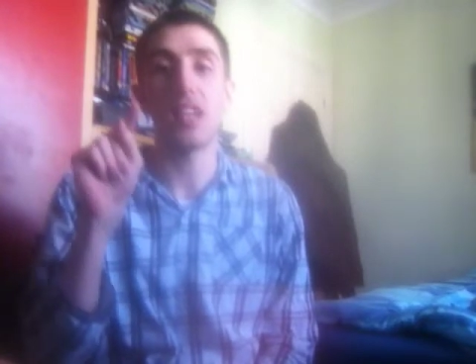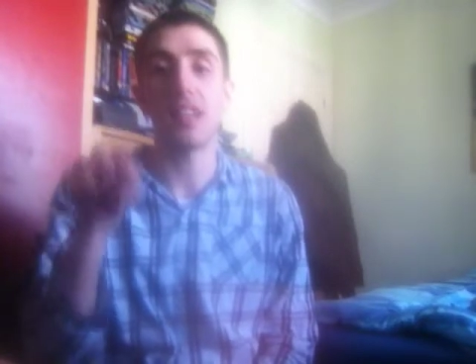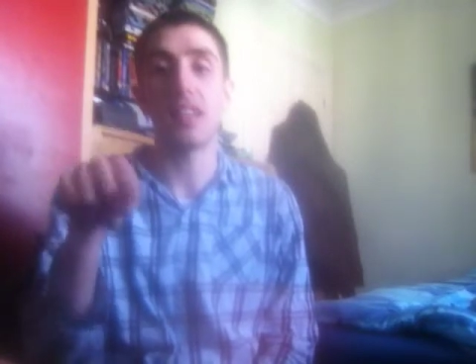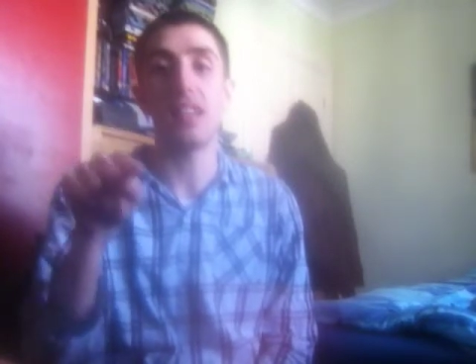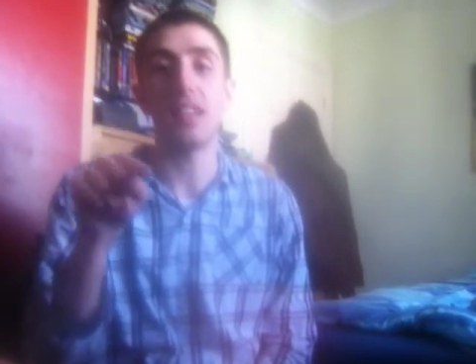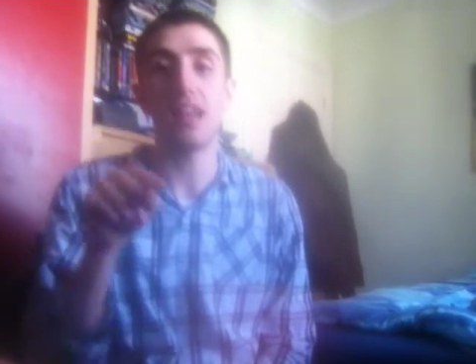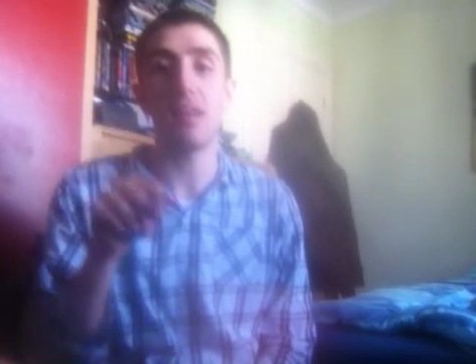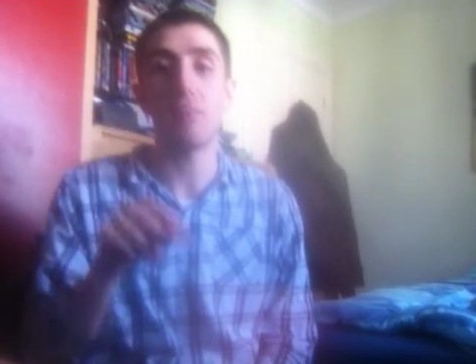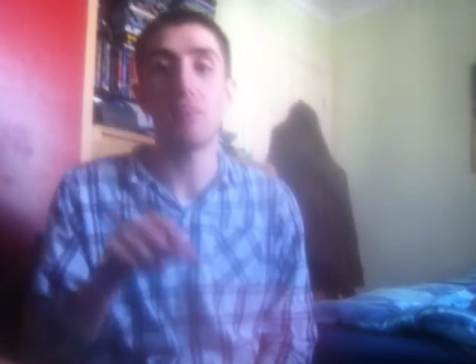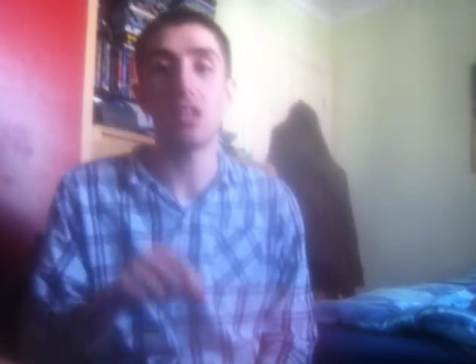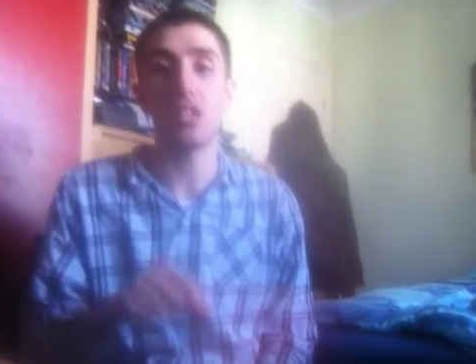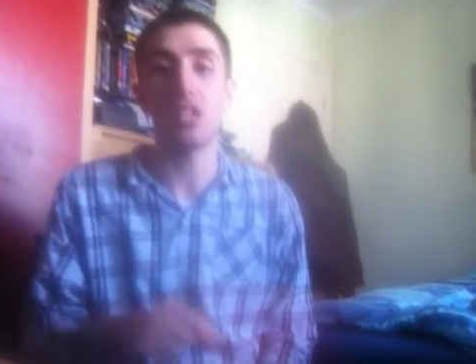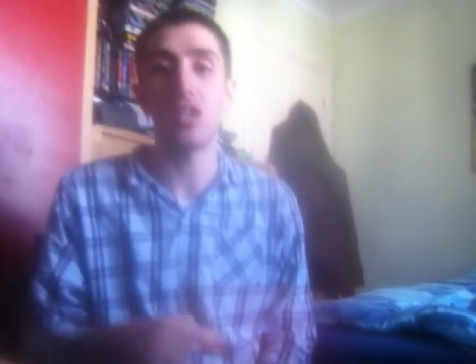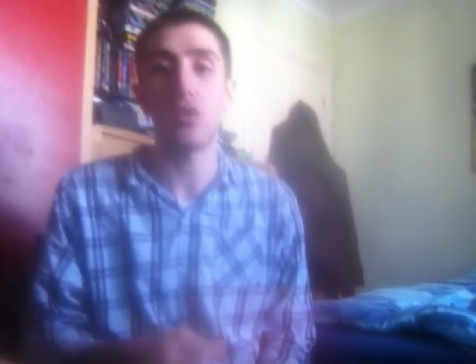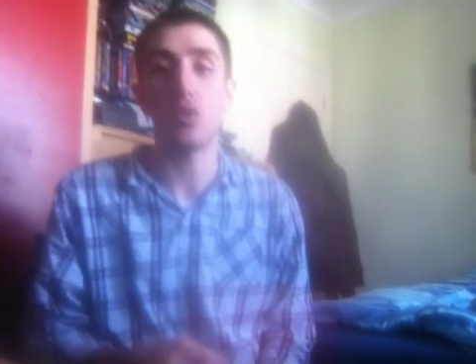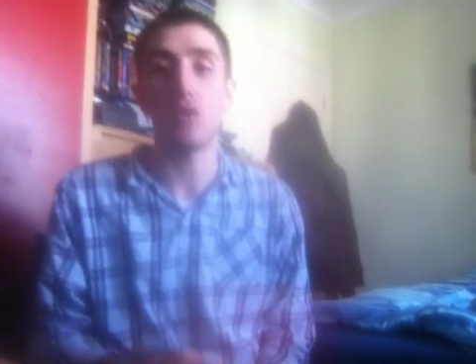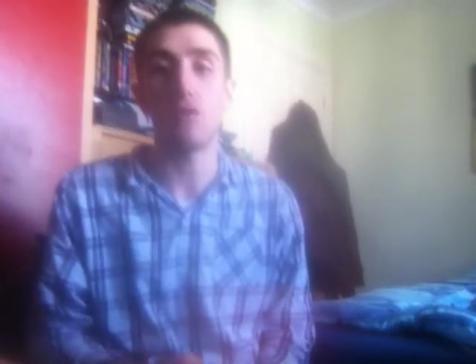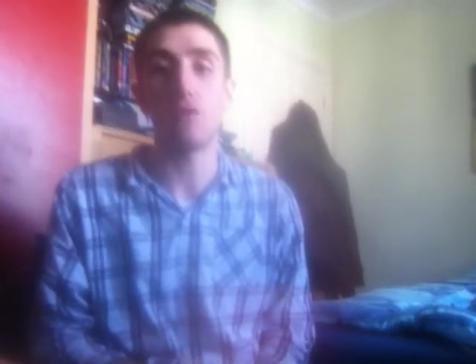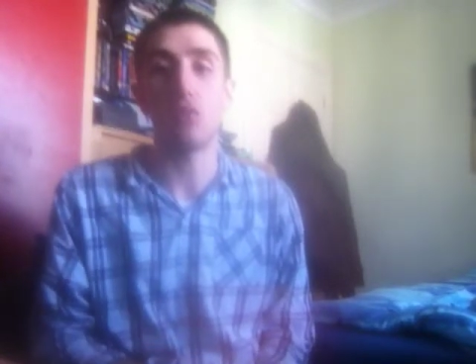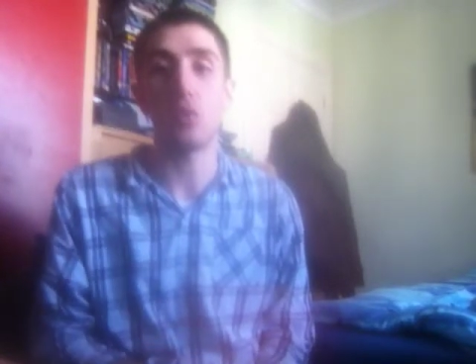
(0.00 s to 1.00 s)
and let me
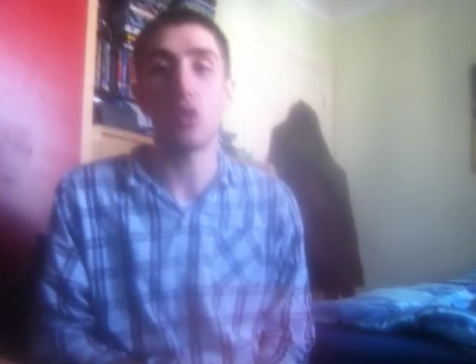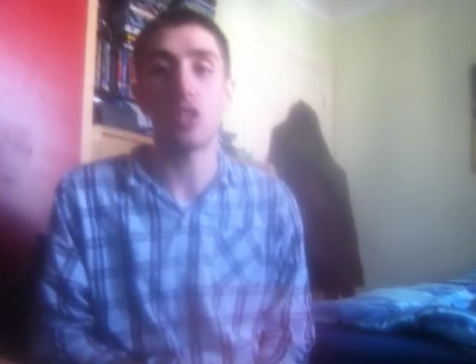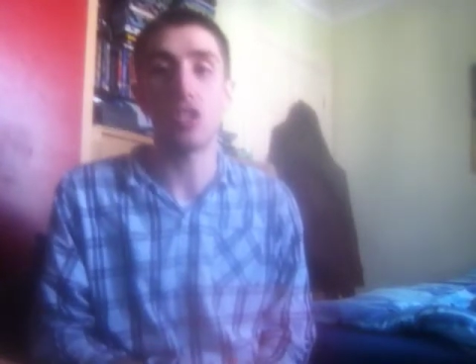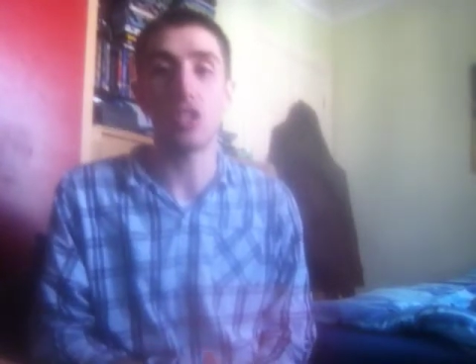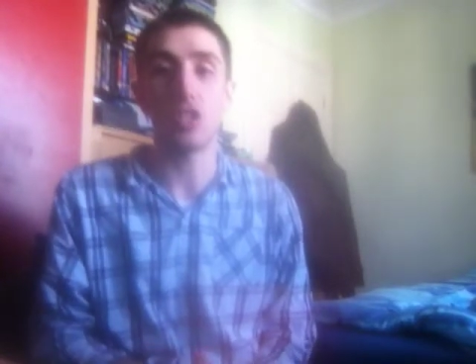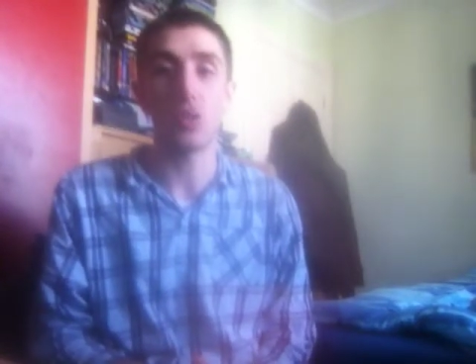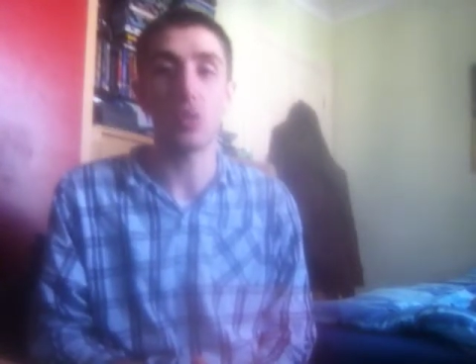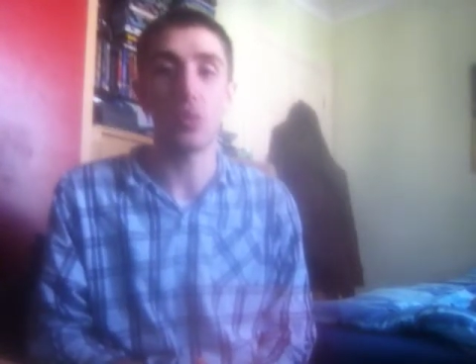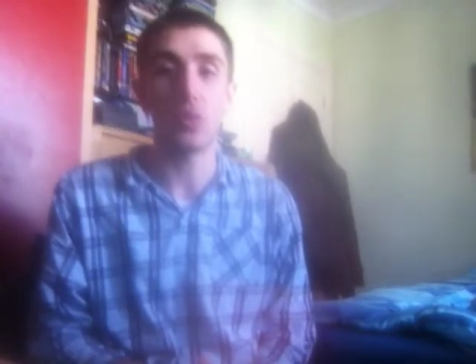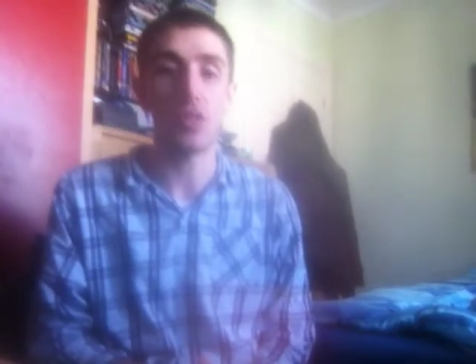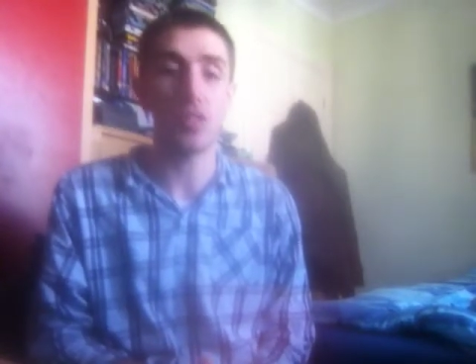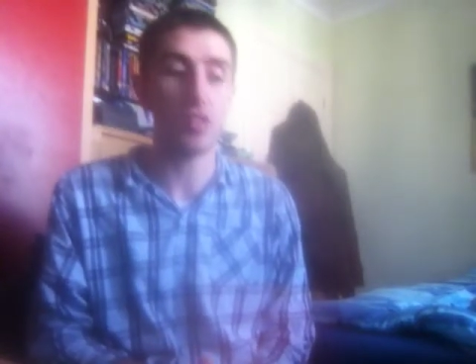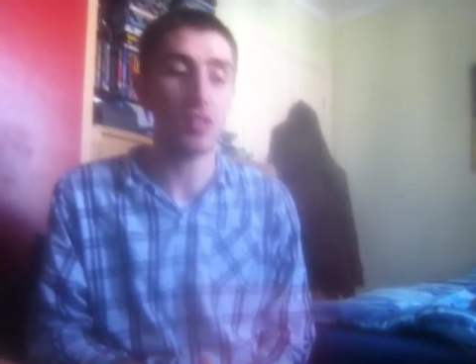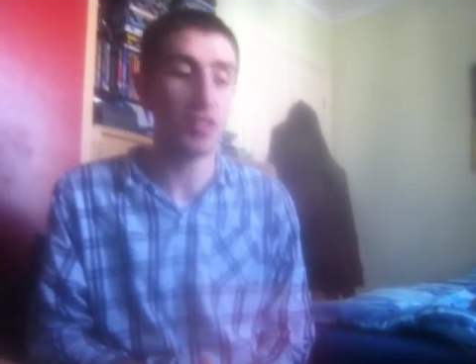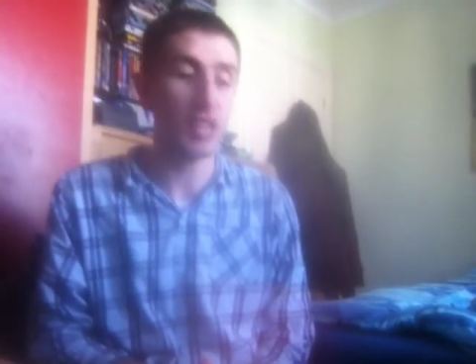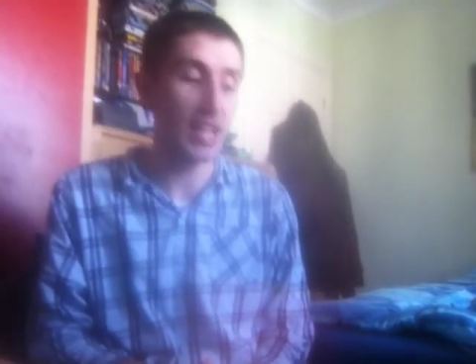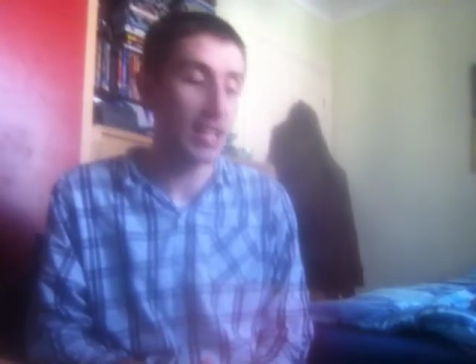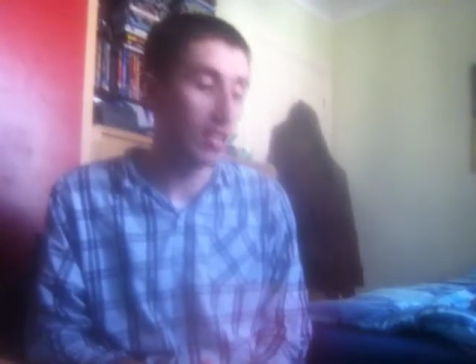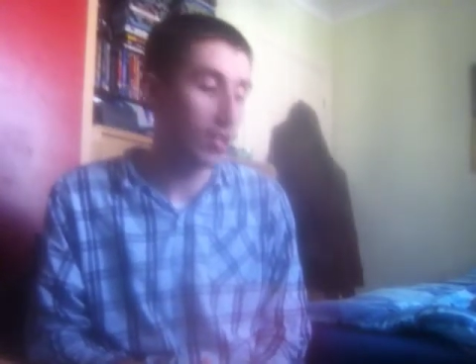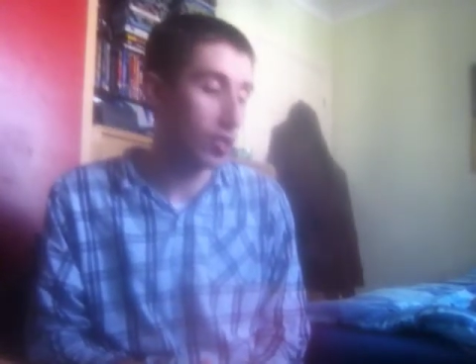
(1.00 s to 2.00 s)
know of what you
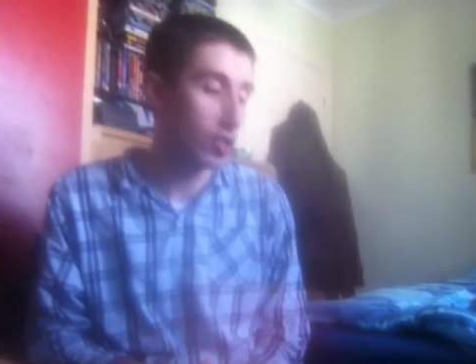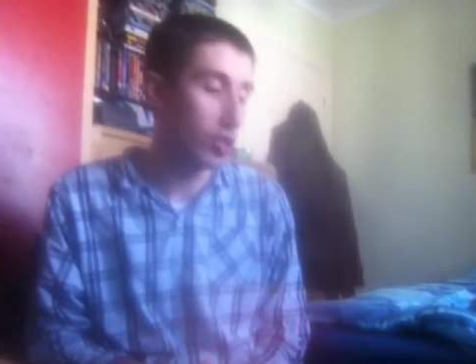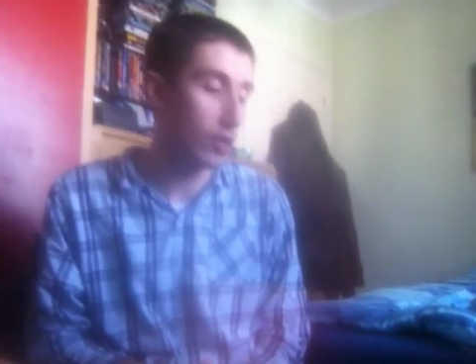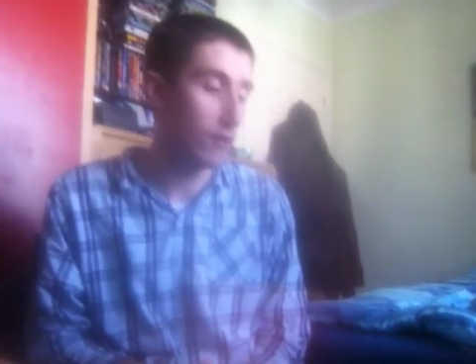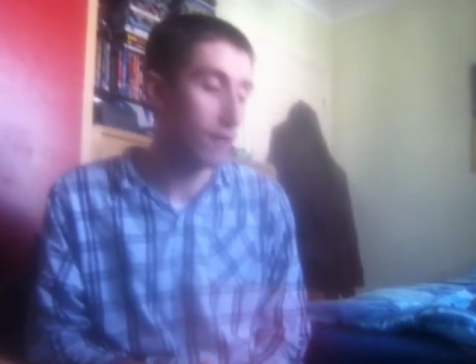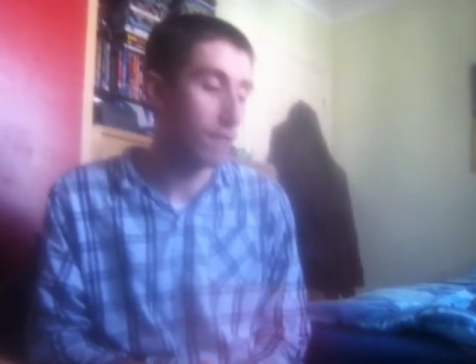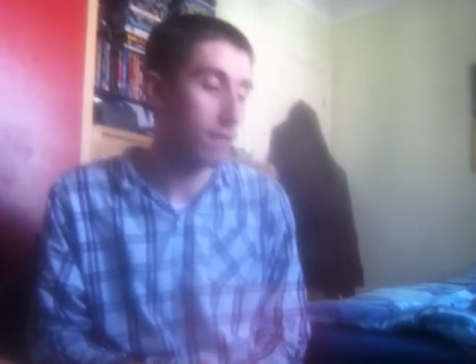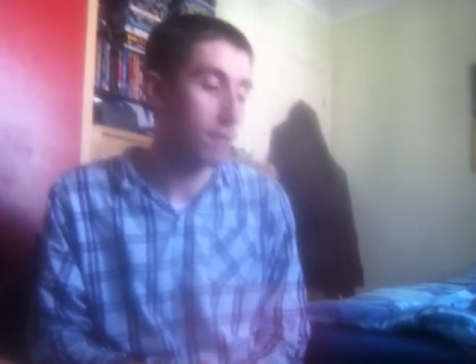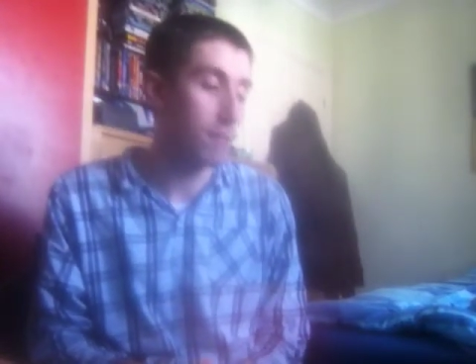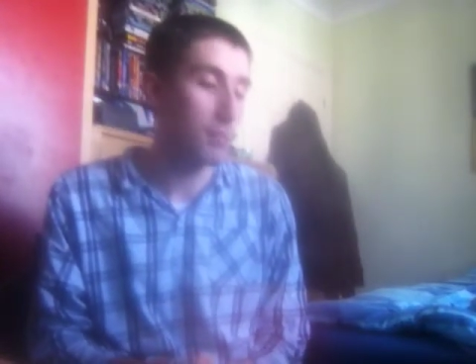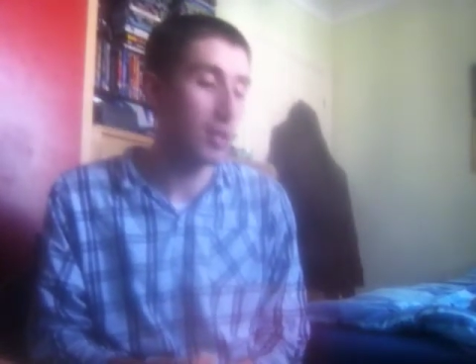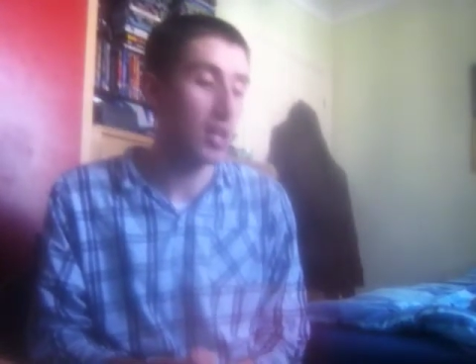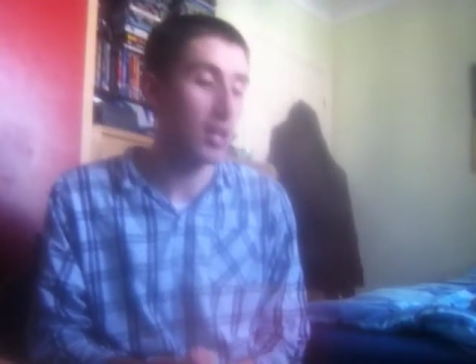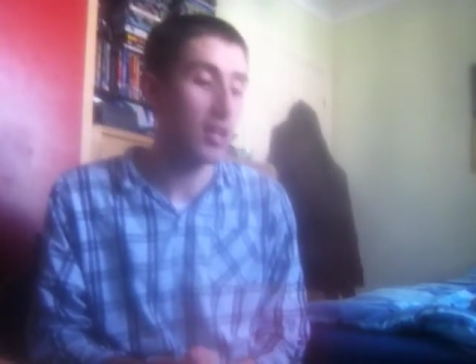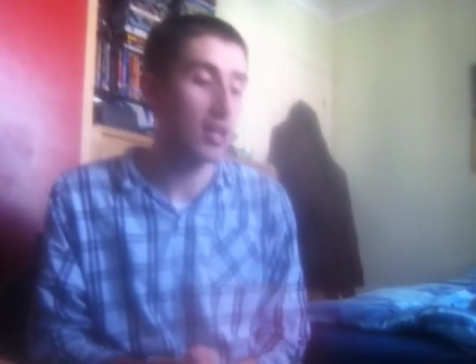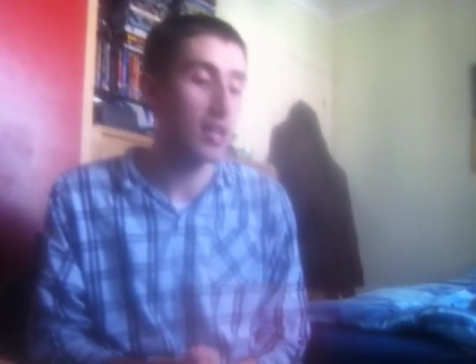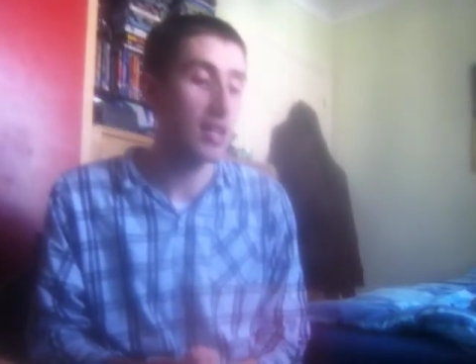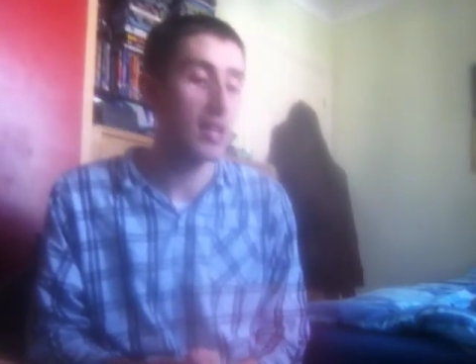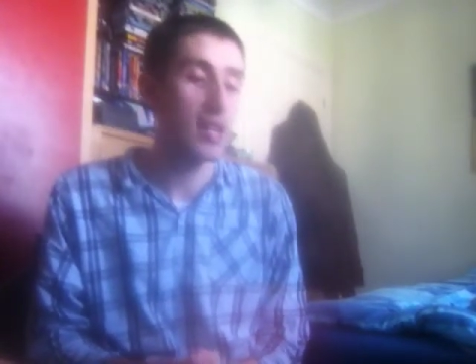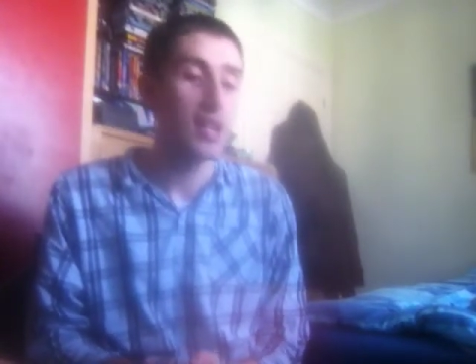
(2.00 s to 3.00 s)
think of
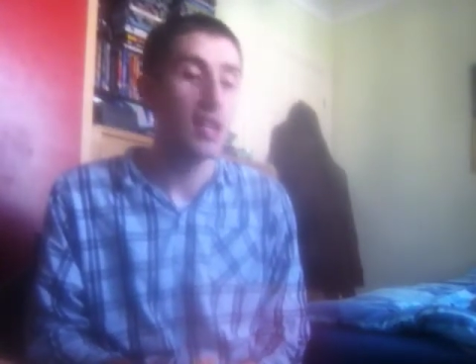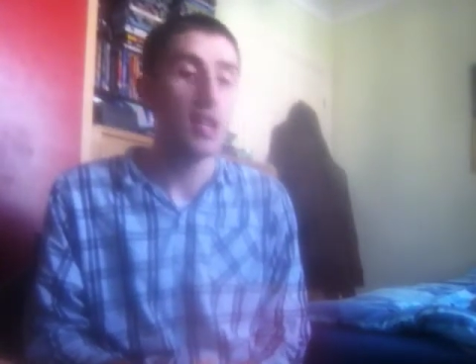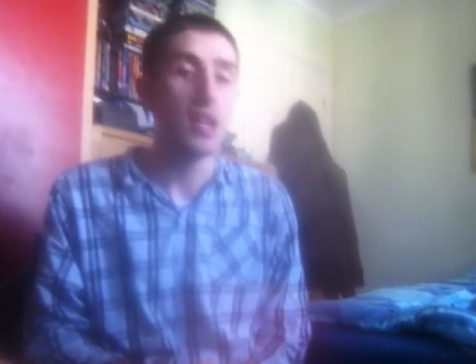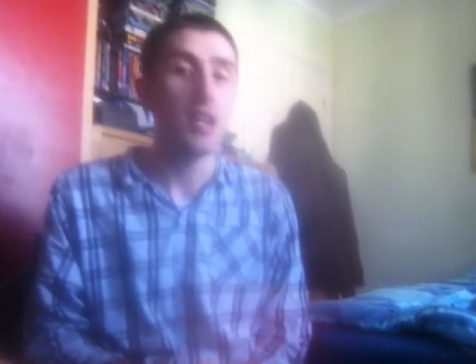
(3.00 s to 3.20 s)
my